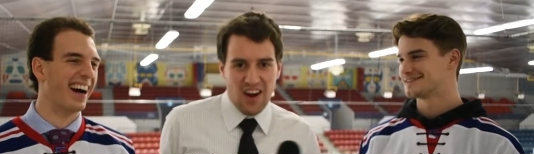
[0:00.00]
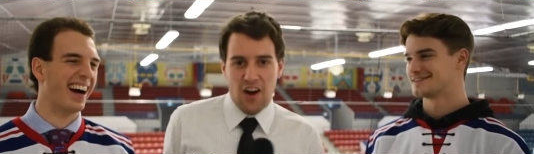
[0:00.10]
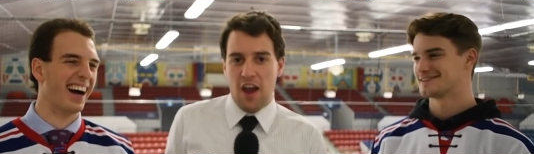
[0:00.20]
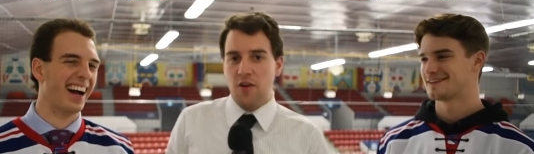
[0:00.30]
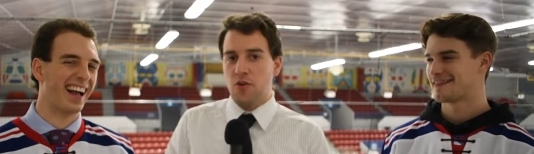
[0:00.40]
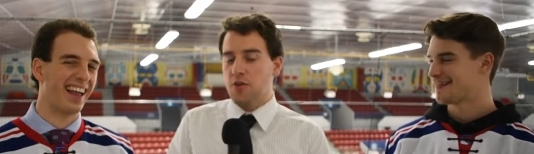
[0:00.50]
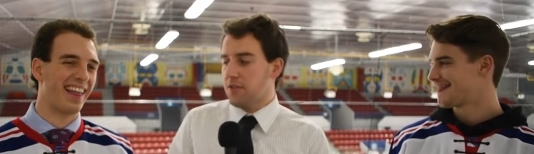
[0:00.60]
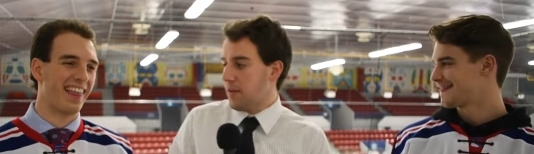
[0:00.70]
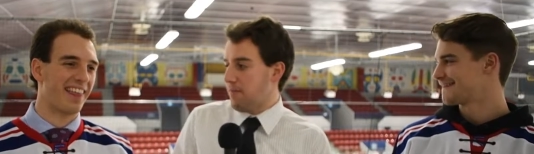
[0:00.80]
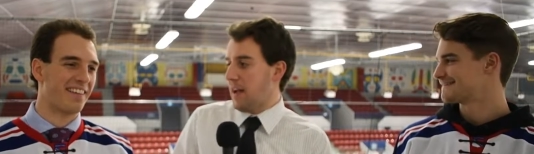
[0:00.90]
Speaker 1: All right. Who
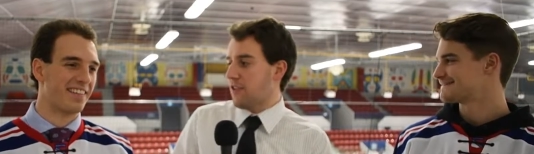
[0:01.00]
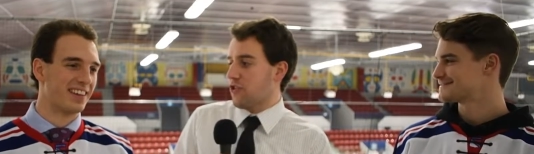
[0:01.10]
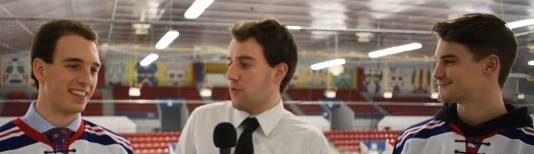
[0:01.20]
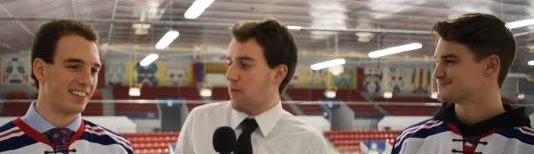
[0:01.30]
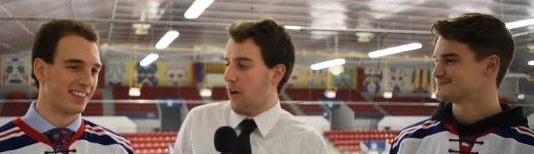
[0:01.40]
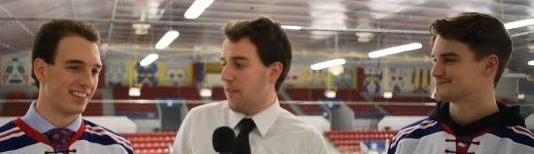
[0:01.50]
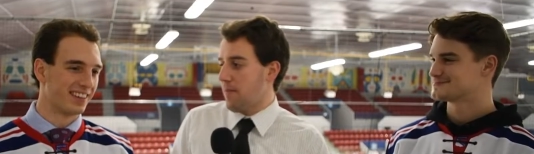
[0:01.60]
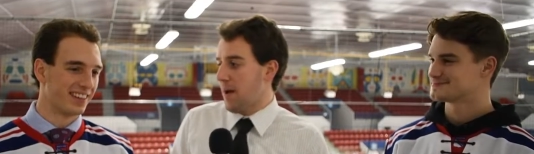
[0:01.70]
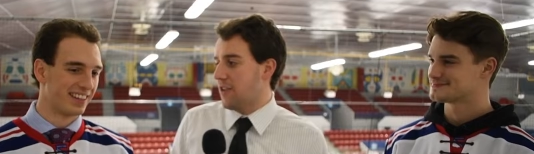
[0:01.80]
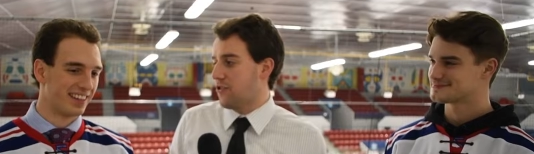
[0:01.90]
is the best chirper on the
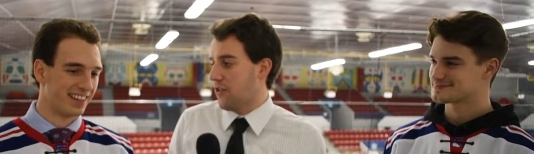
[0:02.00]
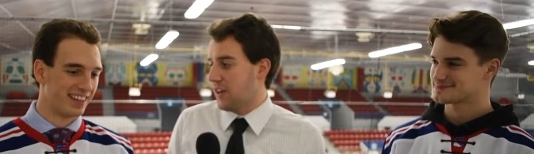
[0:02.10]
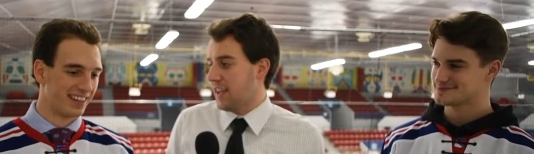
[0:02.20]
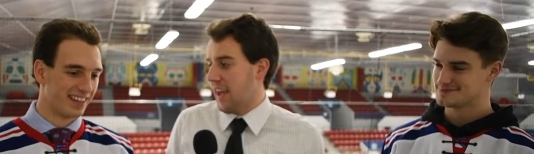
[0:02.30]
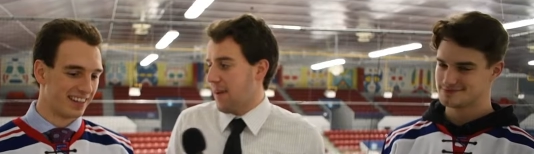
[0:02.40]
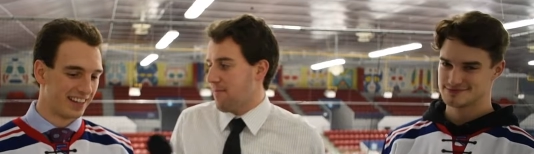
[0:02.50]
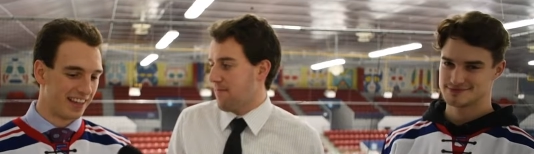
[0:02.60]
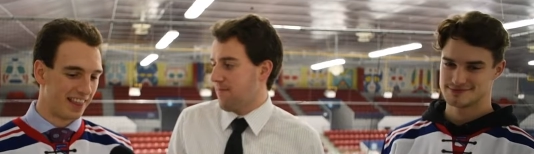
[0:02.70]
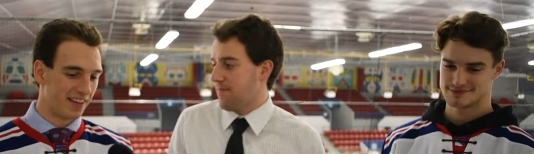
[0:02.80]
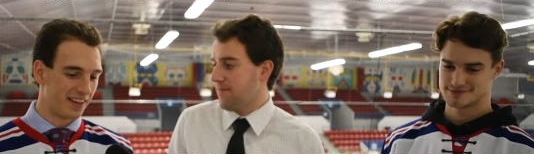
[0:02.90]
bench during a game?
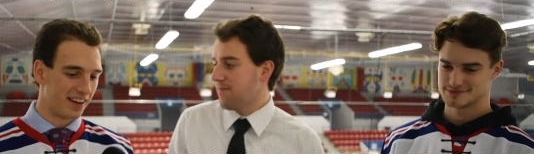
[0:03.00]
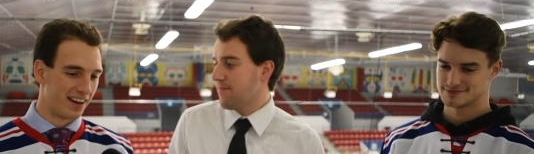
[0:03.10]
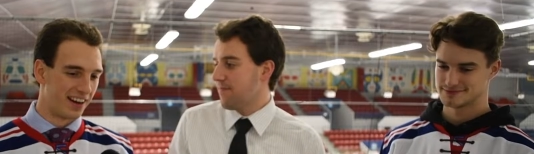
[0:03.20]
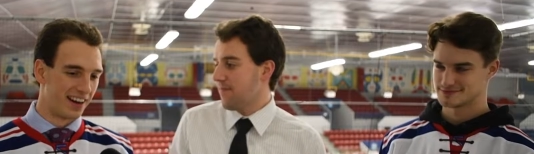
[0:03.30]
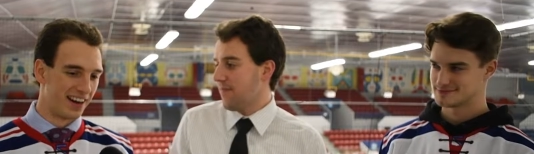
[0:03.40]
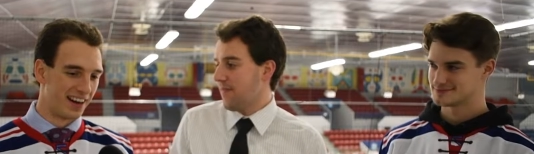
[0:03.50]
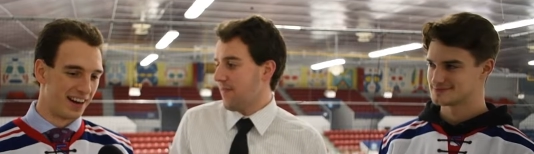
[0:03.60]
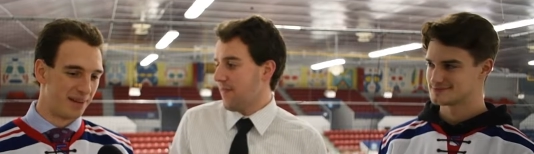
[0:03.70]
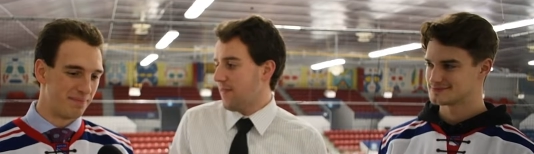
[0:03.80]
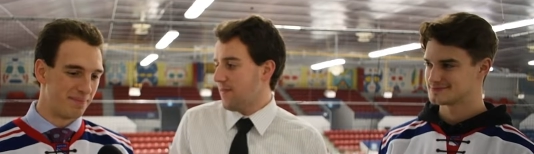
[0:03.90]

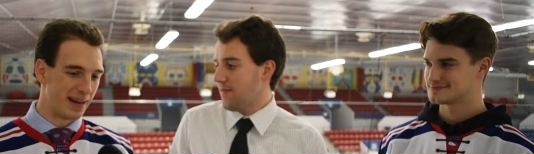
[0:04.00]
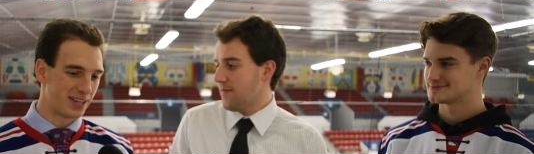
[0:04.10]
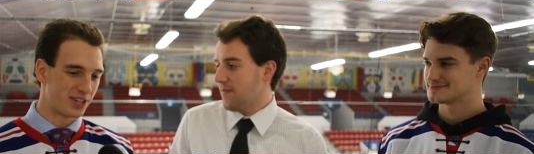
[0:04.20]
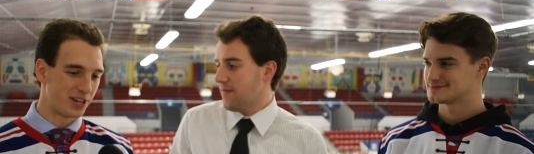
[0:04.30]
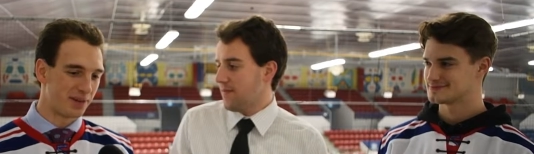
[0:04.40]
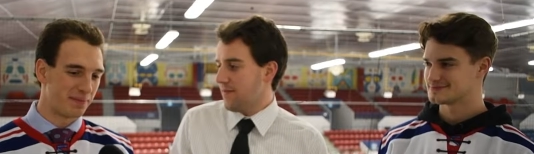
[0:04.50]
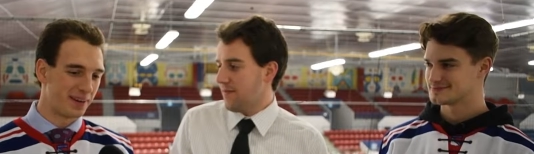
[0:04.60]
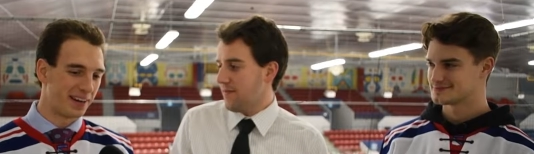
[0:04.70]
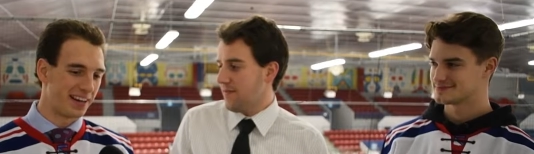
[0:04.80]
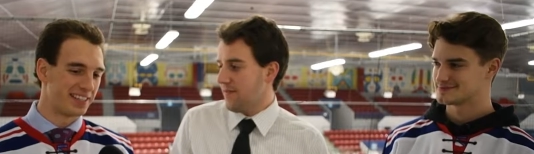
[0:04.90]
Speaker 2: Uh, best
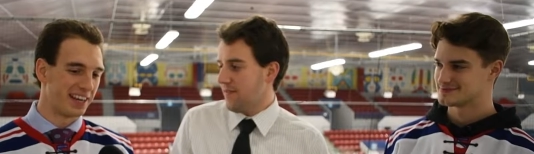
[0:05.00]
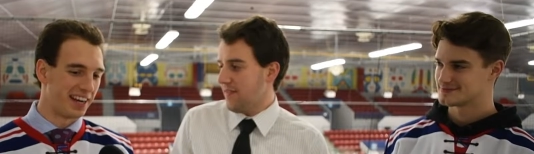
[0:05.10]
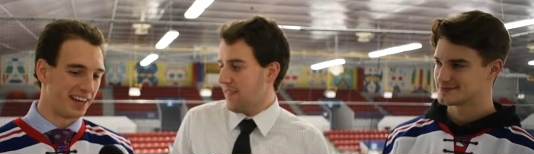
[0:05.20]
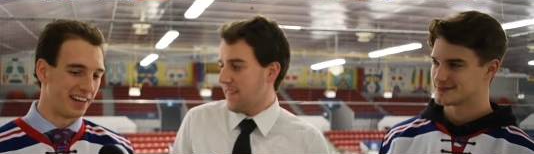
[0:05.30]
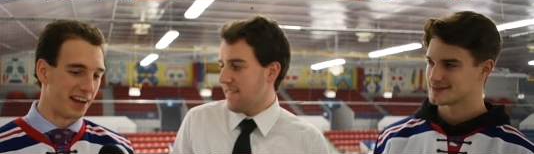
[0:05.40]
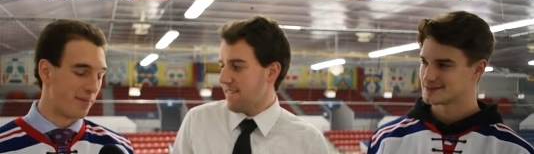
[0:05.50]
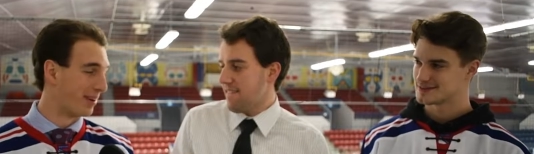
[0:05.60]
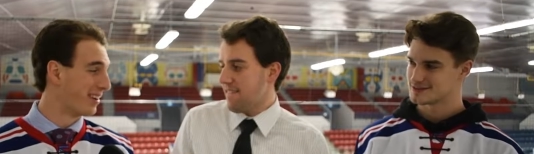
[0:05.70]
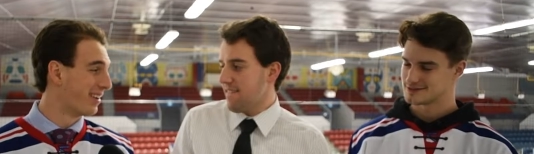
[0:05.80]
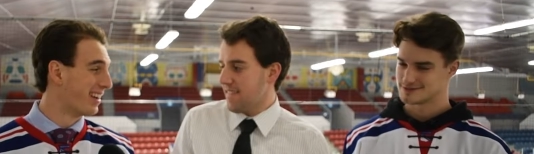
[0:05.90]
chirper. I say
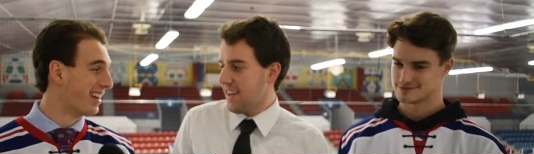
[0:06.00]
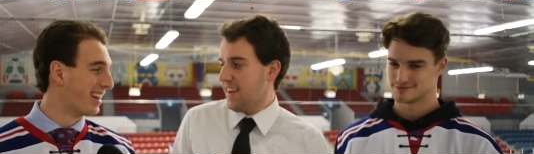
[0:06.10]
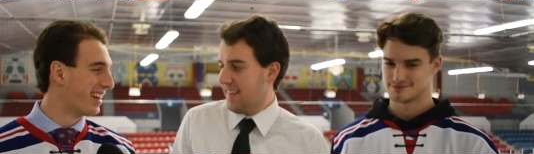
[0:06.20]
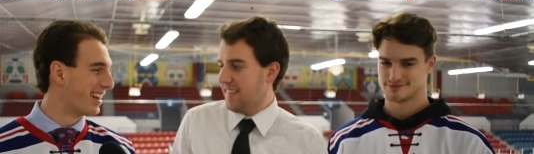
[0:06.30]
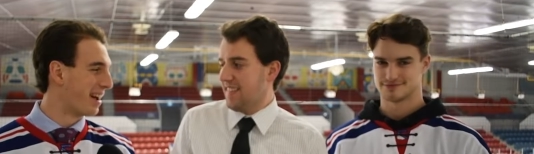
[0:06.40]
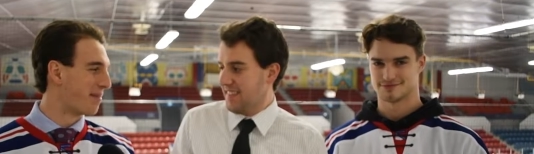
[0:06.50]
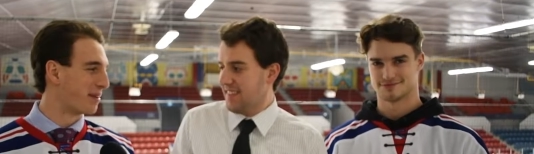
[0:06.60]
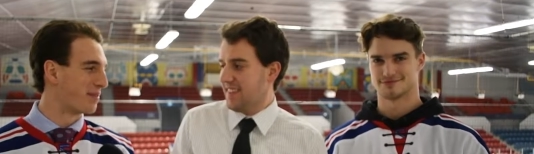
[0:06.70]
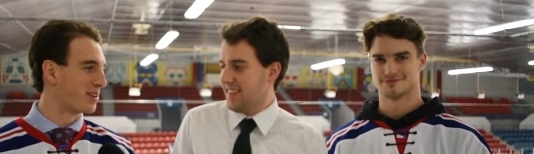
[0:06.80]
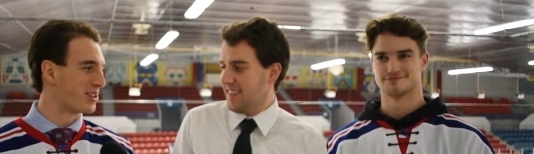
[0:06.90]
Yemmer. Yeah.
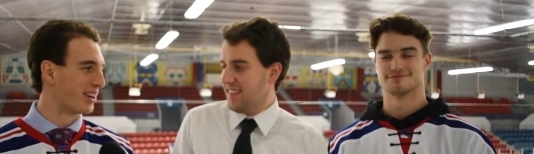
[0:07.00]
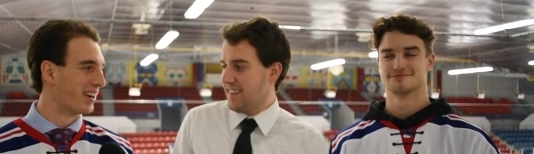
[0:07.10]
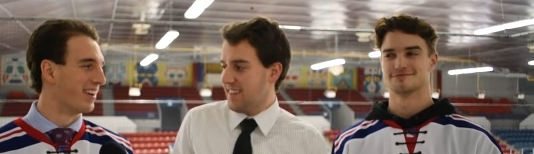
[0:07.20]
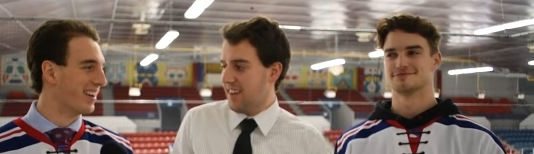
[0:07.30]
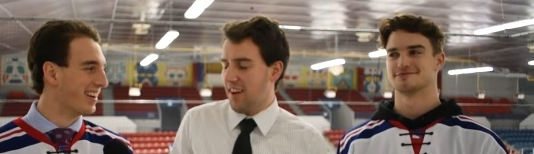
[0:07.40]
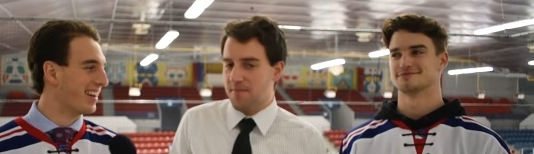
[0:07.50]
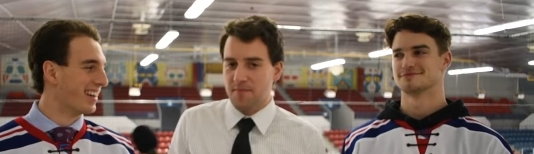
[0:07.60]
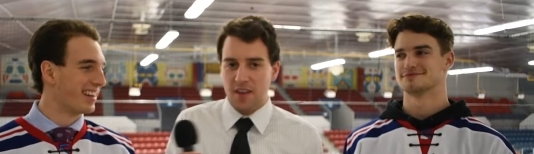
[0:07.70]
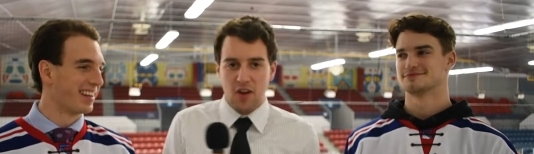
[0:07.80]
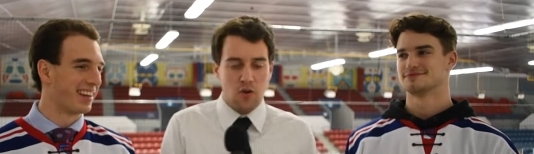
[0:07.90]
Yemmer for sure.
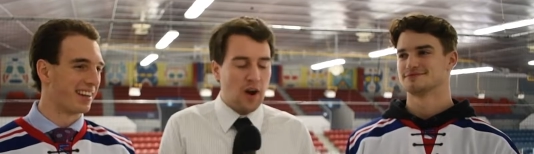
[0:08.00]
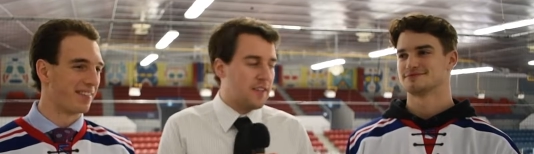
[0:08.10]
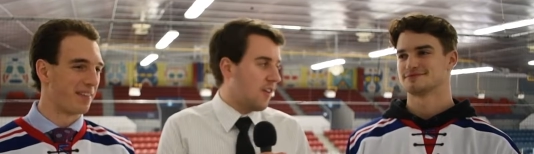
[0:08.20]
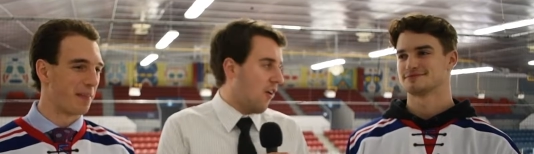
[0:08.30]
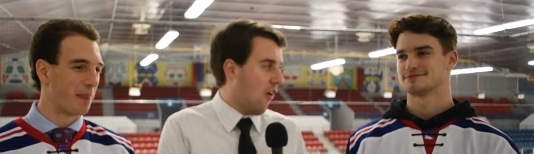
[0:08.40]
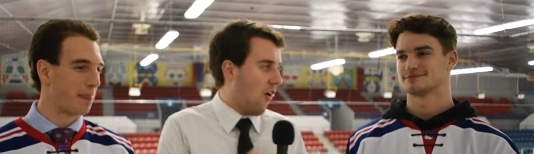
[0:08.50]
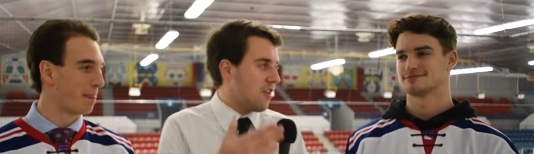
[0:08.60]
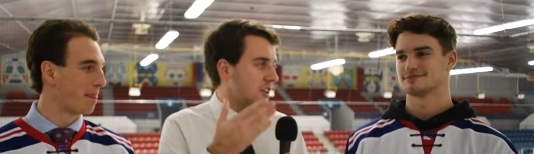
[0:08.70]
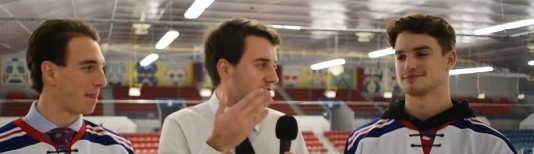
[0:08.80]
Who has the hardest